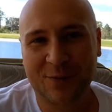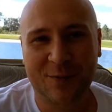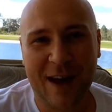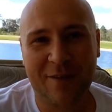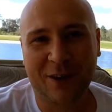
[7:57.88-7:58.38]

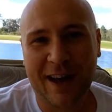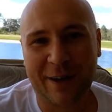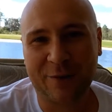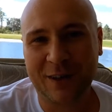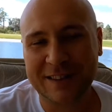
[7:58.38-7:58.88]
we have a
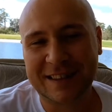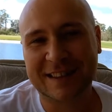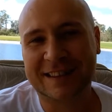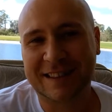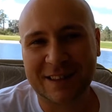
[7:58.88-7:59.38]
lot of fun
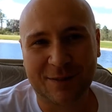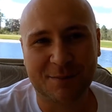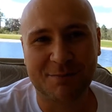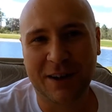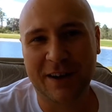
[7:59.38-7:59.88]
teasing them.
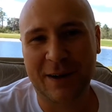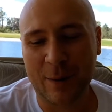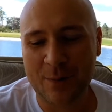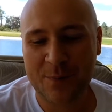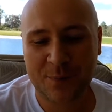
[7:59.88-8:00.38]
But